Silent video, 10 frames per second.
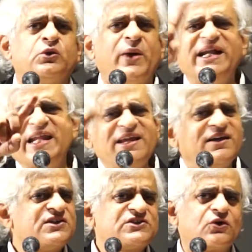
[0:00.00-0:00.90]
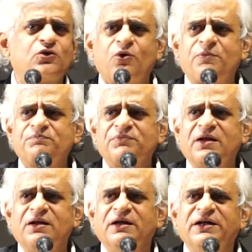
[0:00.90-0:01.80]
20 years ago,
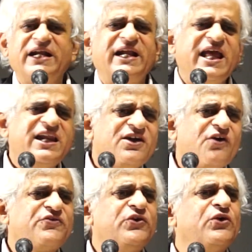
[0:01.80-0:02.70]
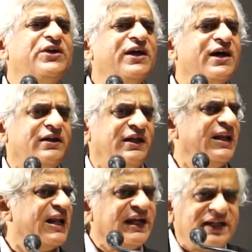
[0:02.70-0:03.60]
did any of you hear
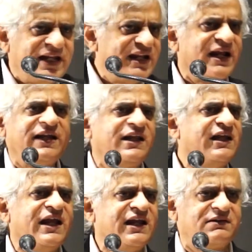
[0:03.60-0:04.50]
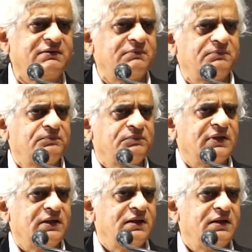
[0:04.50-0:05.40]
in
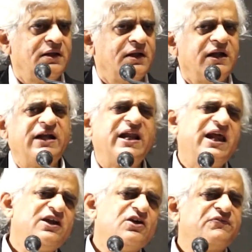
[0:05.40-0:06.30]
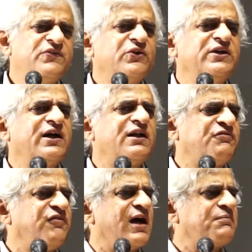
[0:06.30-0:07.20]
1998, did any of you
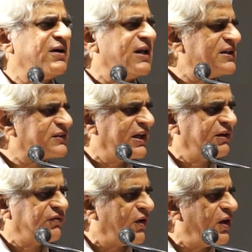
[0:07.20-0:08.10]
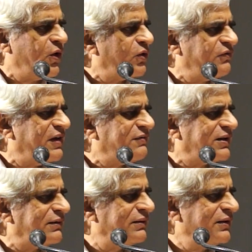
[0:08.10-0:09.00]
hear a farmer asking for a loan waiver?